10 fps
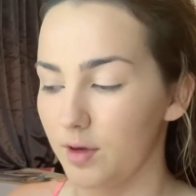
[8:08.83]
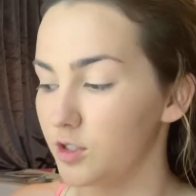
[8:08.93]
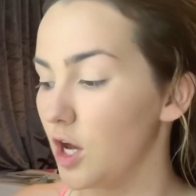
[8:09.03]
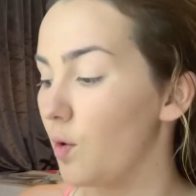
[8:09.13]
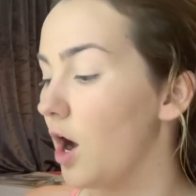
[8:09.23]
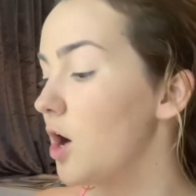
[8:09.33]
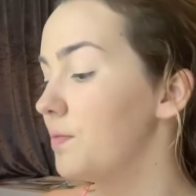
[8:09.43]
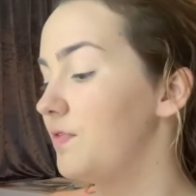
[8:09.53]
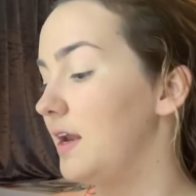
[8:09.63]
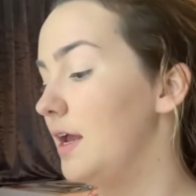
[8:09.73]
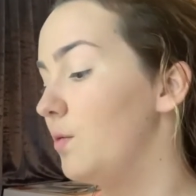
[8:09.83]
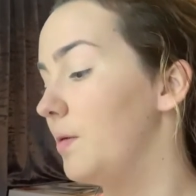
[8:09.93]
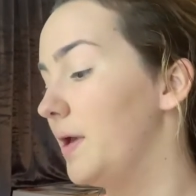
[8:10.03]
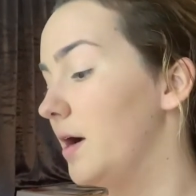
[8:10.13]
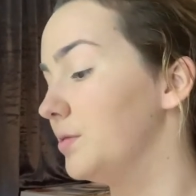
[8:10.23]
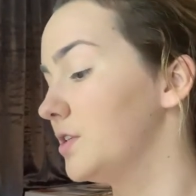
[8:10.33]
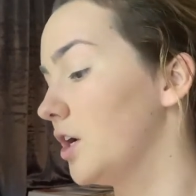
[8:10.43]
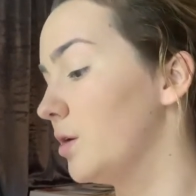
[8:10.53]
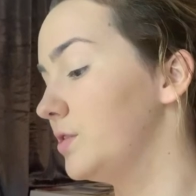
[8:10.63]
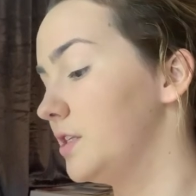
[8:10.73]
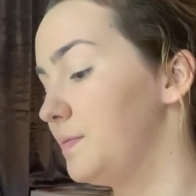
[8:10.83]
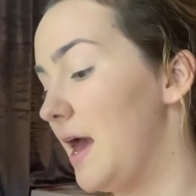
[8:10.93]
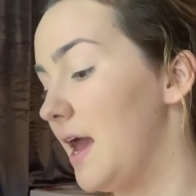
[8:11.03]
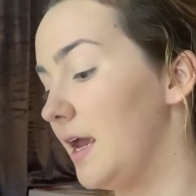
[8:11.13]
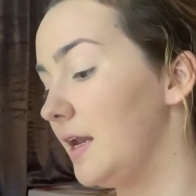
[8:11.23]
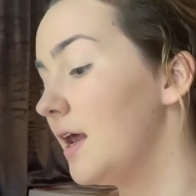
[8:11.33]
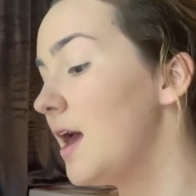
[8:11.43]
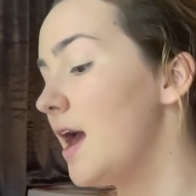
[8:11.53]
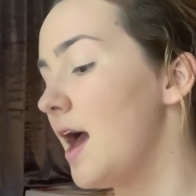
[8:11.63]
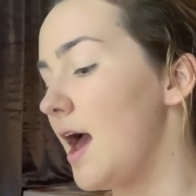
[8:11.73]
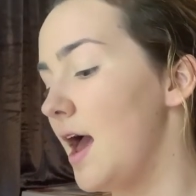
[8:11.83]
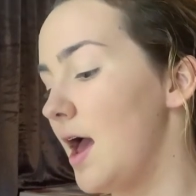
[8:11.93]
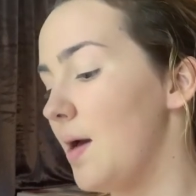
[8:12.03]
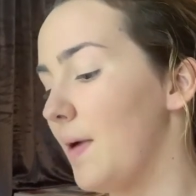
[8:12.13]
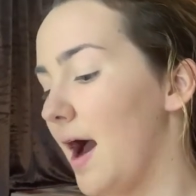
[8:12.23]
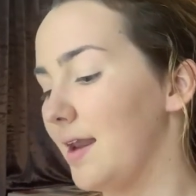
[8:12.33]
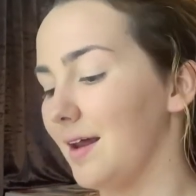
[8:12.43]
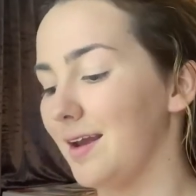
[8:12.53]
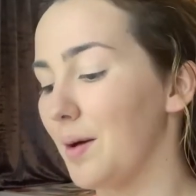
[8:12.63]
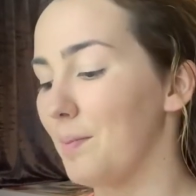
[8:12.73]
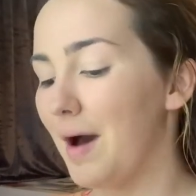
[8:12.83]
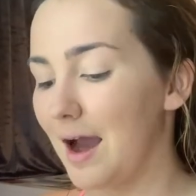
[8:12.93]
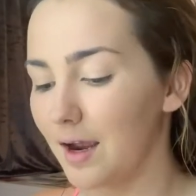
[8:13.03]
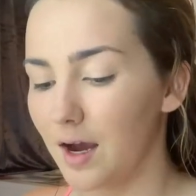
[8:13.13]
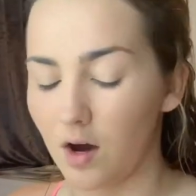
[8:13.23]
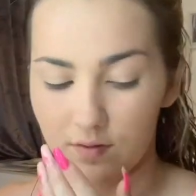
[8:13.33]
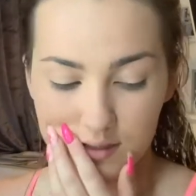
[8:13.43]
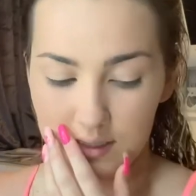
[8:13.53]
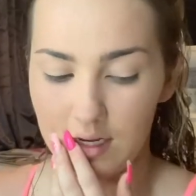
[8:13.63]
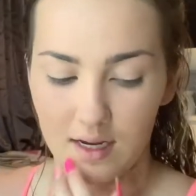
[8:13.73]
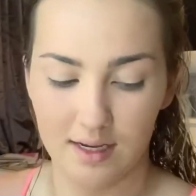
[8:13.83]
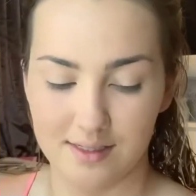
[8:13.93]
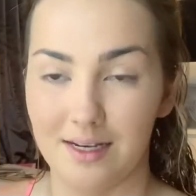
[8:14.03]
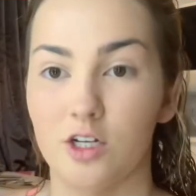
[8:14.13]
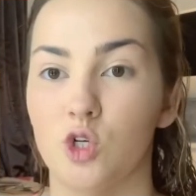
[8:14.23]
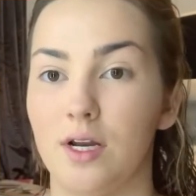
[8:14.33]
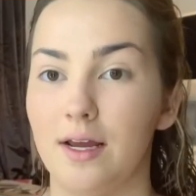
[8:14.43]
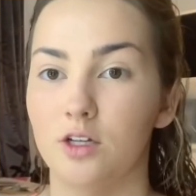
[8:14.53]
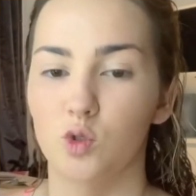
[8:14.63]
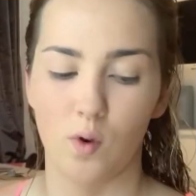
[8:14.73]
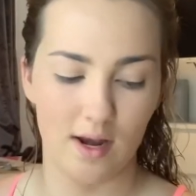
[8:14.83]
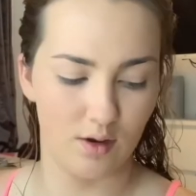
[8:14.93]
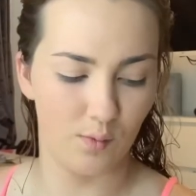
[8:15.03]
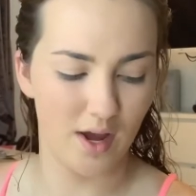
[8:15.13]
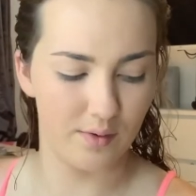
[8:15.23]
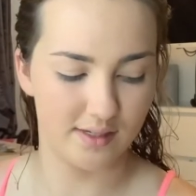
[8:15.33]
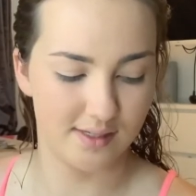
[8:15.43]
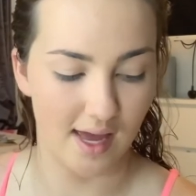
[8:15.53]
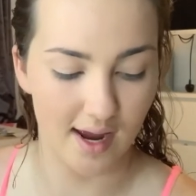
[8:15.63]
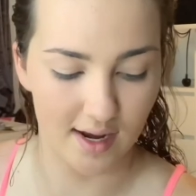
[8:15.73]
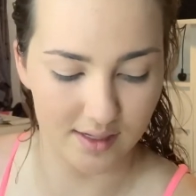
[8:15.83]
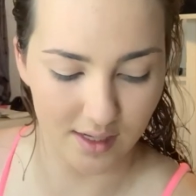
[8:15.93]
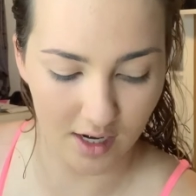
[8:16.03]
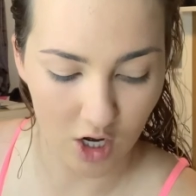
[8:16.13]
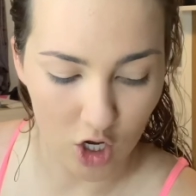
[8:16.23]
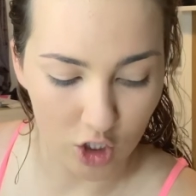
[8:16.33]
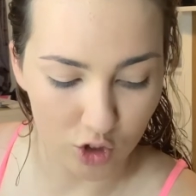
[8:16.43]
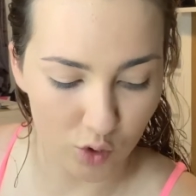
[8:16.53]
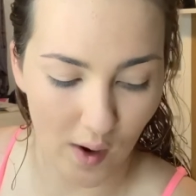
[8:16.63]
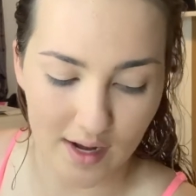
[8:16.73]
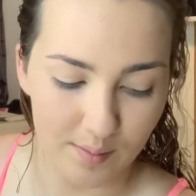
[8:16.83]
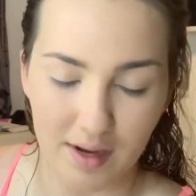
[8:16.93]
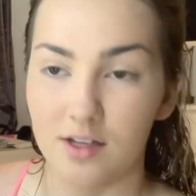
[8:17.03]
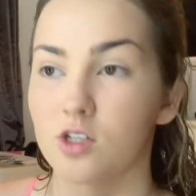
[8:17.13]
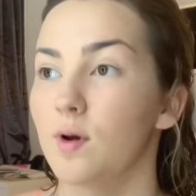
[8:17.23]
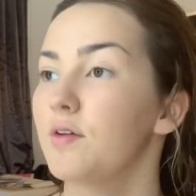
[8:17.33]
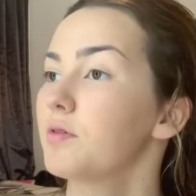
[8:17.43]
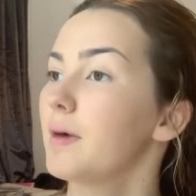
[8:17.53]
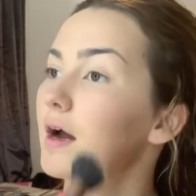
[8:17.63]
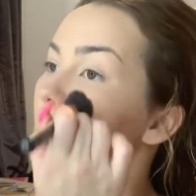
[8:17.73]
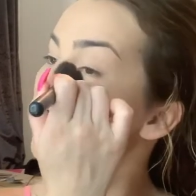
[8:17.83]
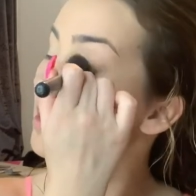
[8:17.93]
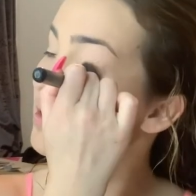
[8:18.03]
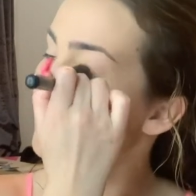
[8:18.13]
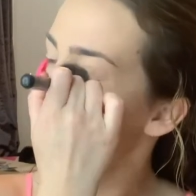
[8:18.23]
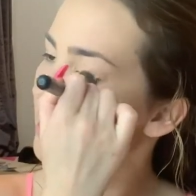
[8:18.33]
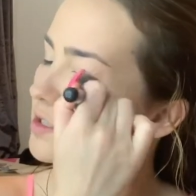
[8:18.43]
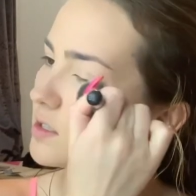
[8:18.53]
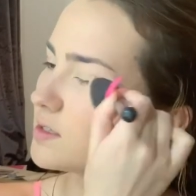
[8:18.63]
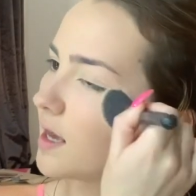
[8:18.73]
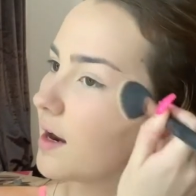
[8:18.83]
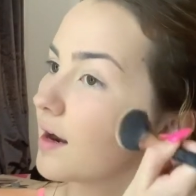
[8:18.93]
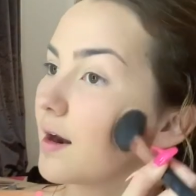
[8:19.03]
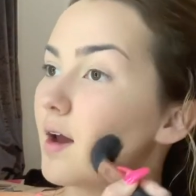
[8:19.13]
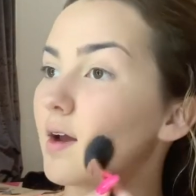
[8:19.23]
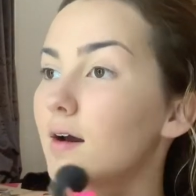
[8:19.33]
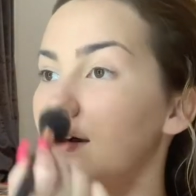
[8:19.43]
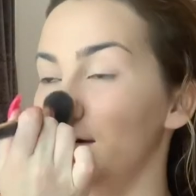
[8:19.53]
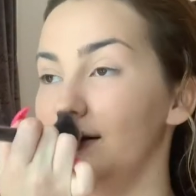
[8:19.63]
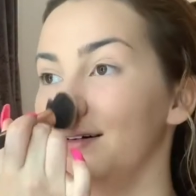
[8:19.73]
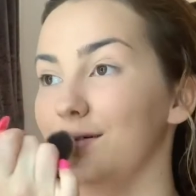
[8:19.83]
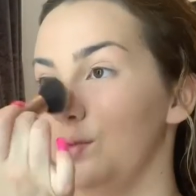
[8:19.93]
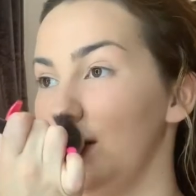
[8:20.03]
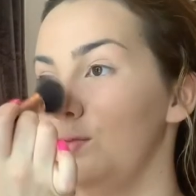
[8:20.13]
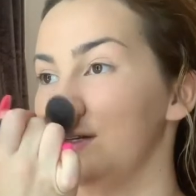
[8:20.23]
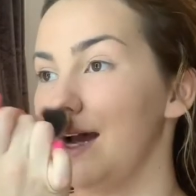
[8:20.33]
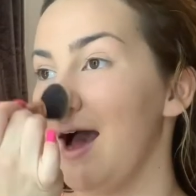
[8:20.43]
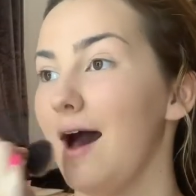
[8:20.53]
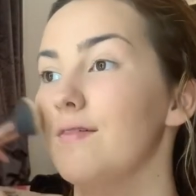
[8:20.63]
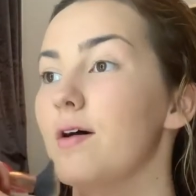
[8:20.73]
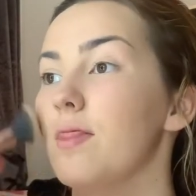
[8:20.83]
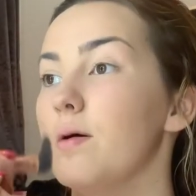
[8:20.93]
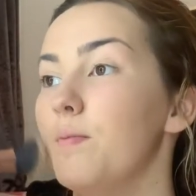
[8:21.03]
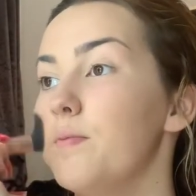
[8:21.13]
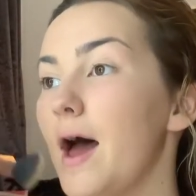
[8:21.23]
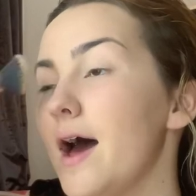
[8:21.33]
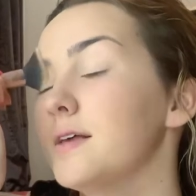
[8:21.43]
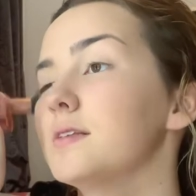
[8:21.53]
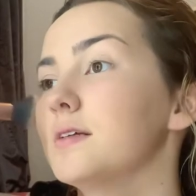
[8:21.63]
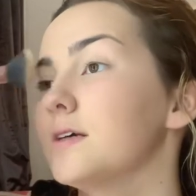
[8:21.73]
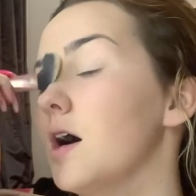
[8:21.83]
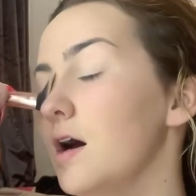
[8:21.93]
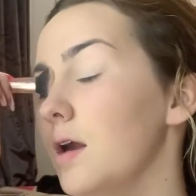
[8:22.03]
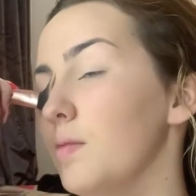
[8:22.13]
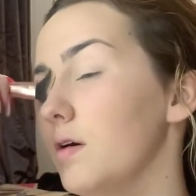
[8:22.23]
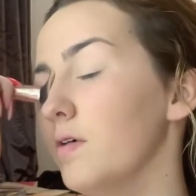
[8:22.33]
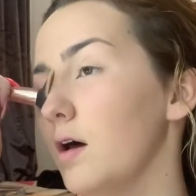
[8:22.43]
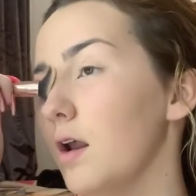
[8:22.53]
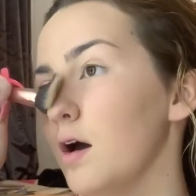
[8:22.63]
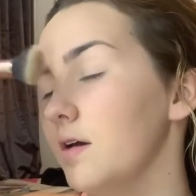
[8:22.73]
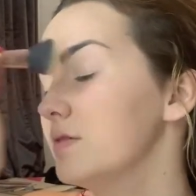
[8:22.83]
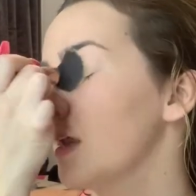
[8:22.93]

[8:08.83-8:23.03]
So hopefully we'll be able to go to Spain, and like Maga, obviously it's literally where we're staying is like 20 minutes away from Magaluf, and I just think like, oh, we would have the best time of our lives.